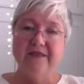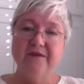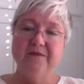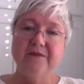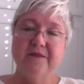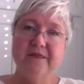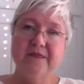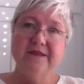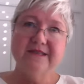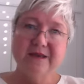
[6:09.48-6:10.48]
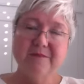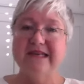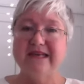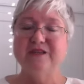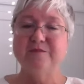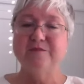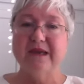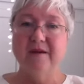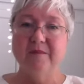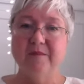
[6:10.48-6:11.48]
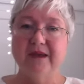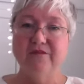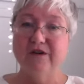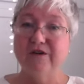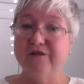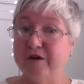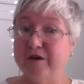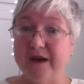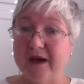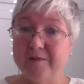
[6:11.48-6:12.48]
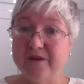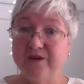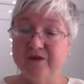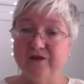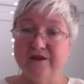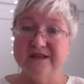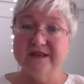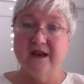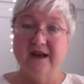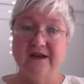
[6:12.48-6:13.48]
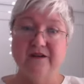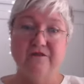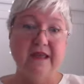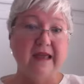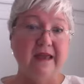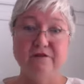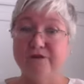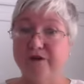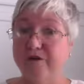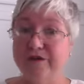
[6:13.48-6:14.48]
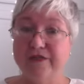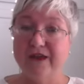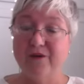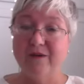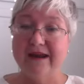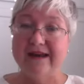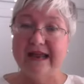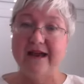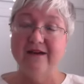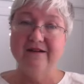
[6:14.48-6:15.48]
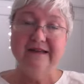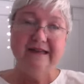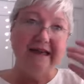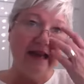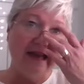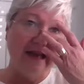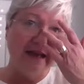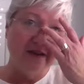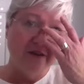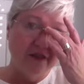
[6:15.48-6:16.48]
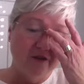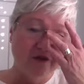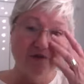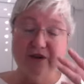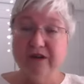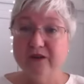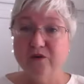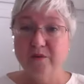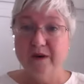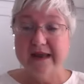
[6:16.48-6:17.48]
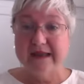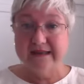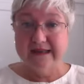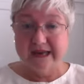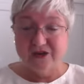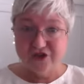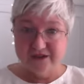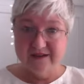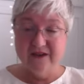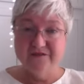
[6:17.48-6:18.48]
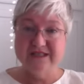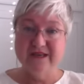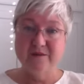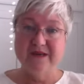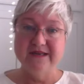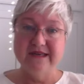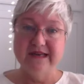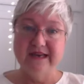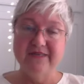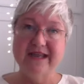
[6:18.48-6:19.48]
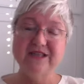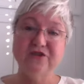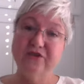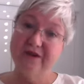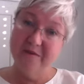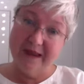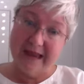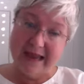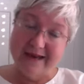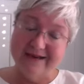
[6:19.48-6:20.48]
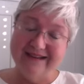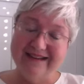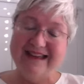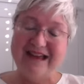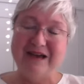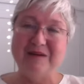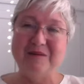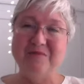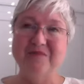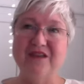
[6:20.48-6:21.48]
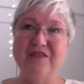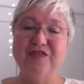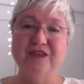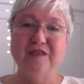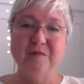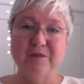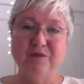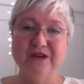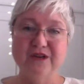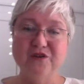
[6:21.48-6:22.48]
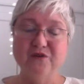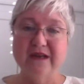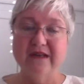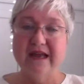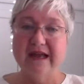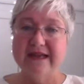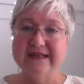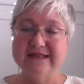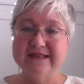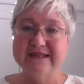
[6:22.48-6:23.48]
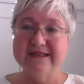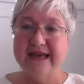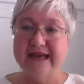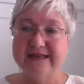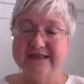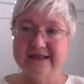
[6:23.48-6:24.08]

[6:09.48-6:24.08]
The CBD is becoming very, very popular. It's kind of the in vogue thing right now. And there's very little regulation of CBD, and that's good and bad. The thing that people need to realize is that,